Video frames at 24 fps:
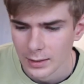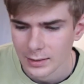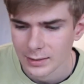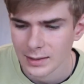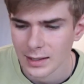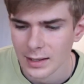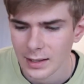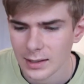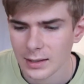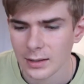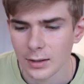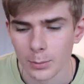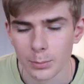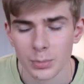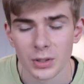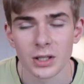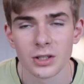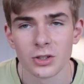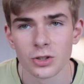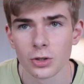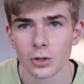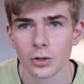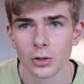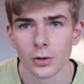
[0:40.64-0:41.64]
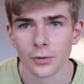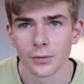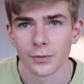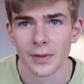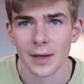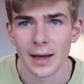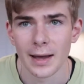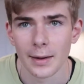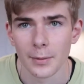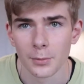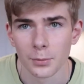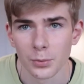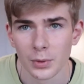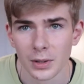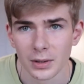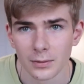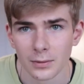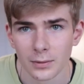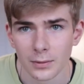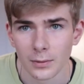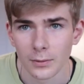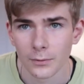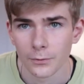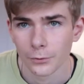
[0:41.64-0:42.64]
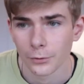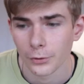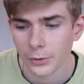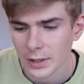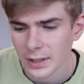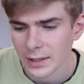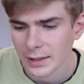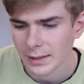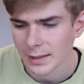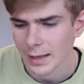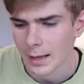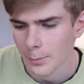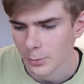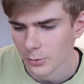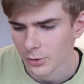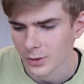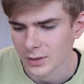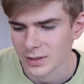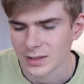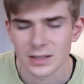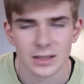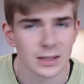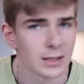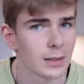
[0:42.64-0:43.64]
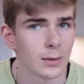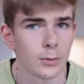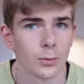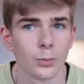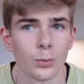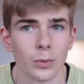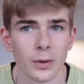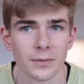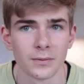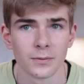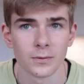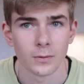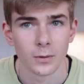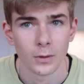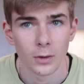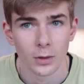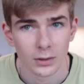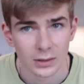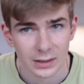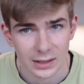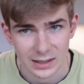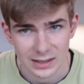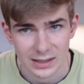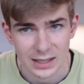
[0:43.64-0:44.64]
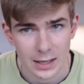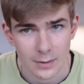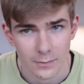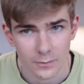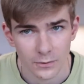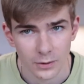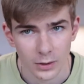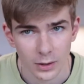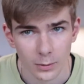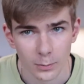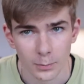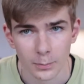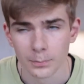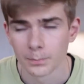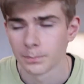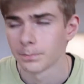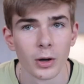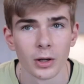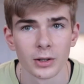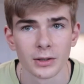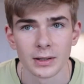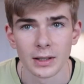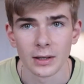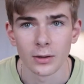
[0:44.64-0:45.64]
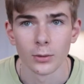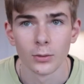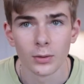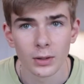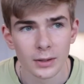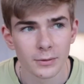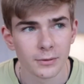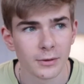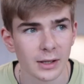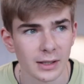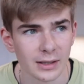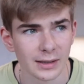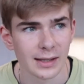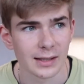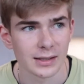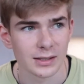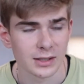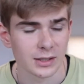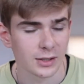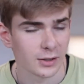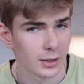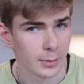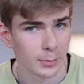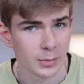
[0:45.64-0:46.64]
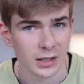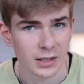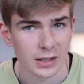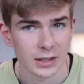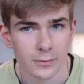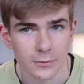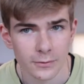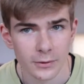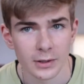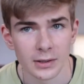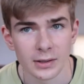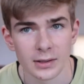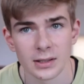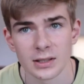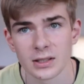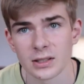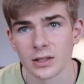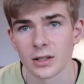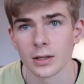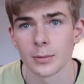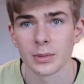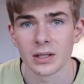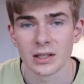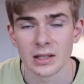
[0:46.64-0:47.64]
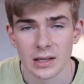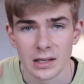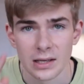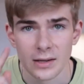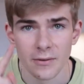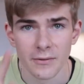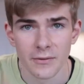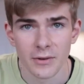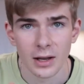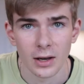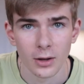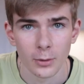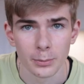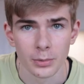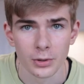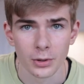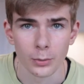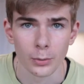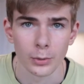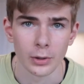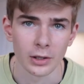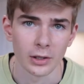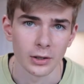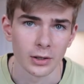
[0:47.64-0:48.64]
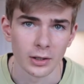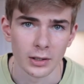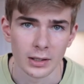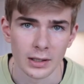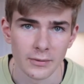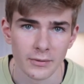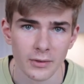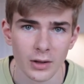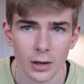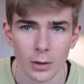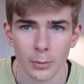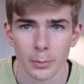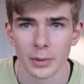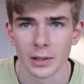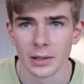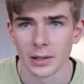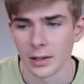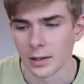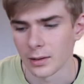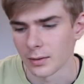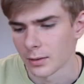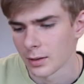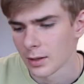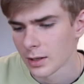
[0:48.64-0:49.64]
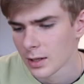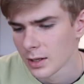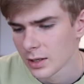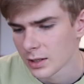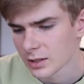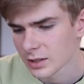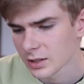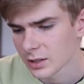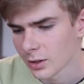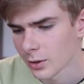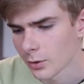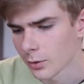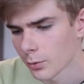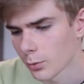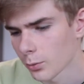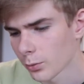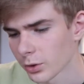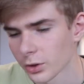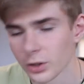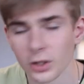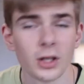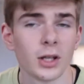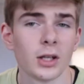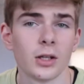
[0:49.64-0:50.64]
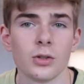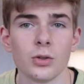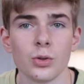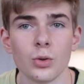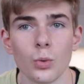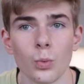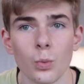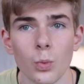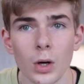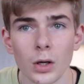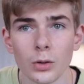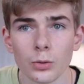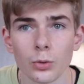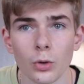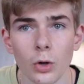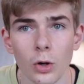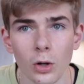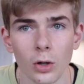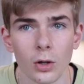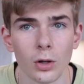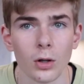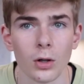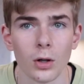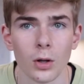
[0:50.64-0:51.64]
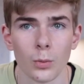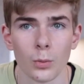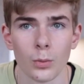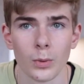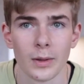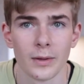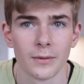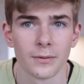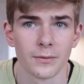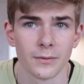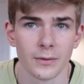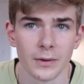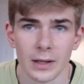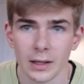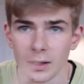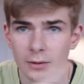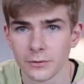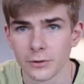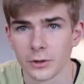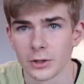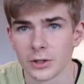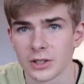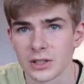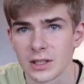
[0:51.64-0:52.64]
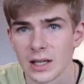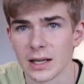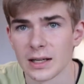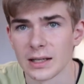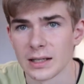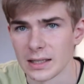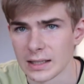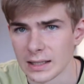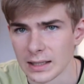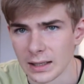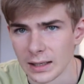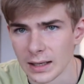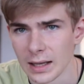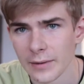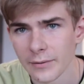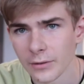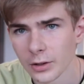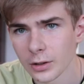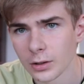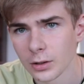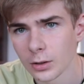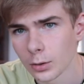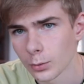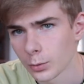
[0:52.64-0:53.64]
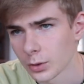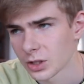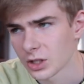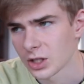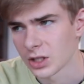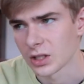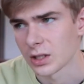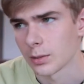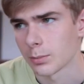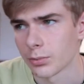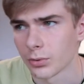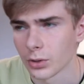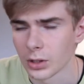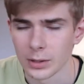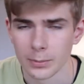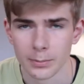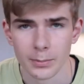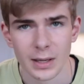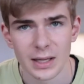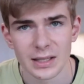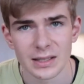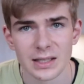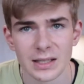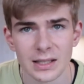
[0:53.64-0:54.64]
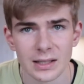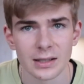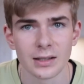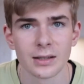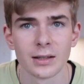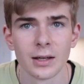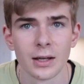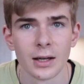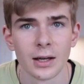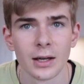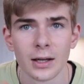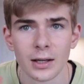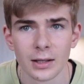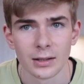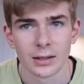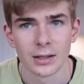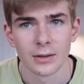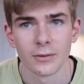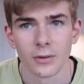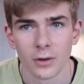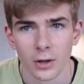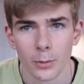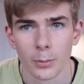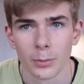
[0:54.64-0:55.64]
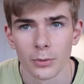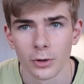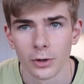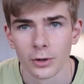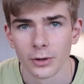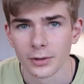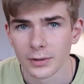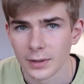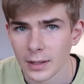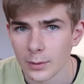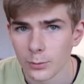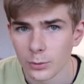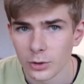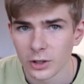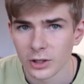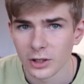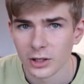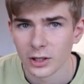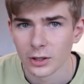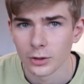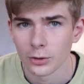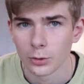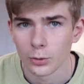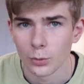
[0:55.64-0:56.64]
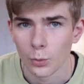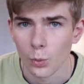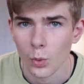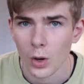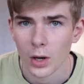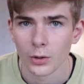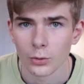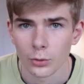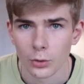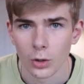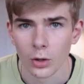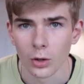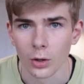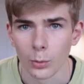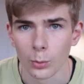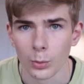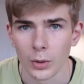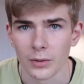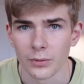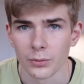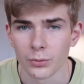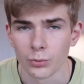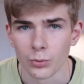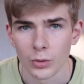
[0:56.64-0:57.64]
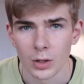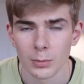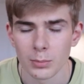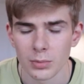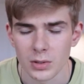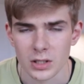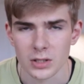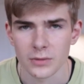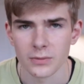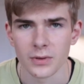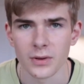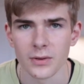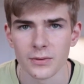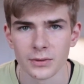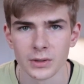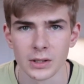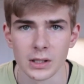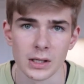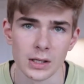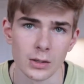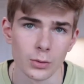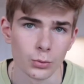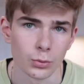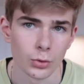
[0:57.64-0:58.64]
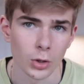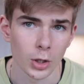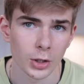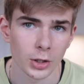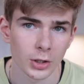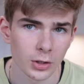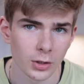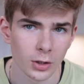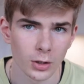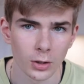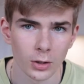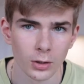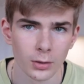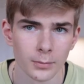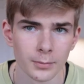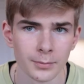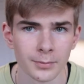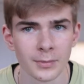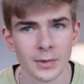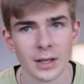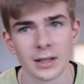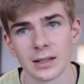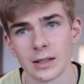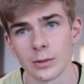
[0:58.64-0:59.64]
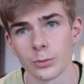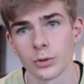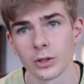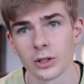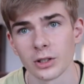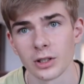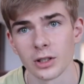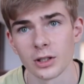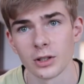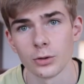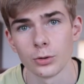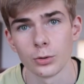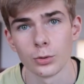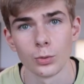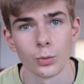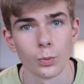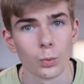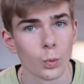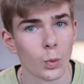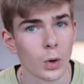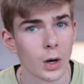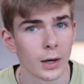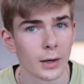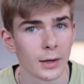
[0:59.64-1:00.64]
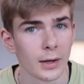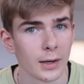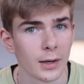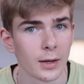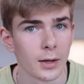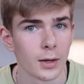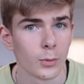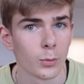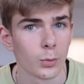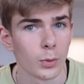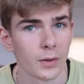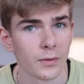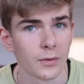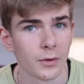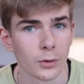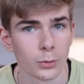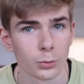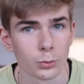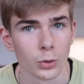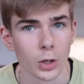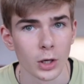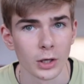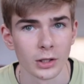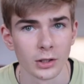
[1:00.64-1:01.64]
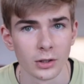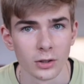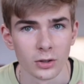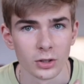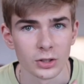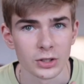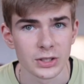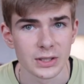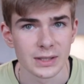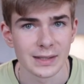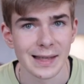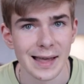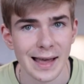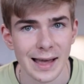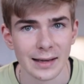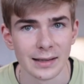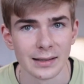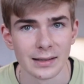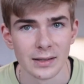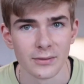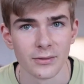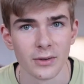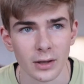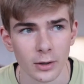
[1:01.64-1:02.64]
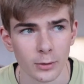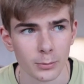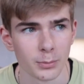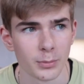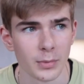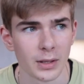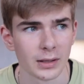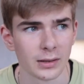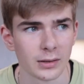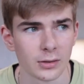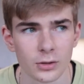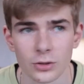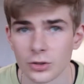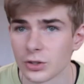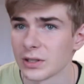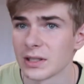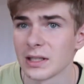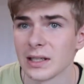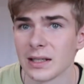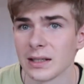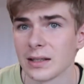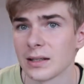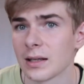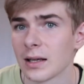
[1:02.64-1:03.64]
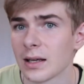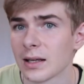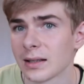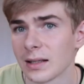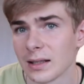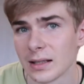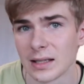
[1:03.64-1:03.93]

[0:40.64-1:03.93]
take a picture of that with 3 cameras with the same film. But the only thing that's gonna be different is gonna be the developer we're gonna develop it in. So we're gonna do one roll with Ilfred's ID11, which is a pretty basic developer. Then we're gonna do one roll with 1+50 Rodinal. Then we're gonna do one with a Rodinal stand development to see the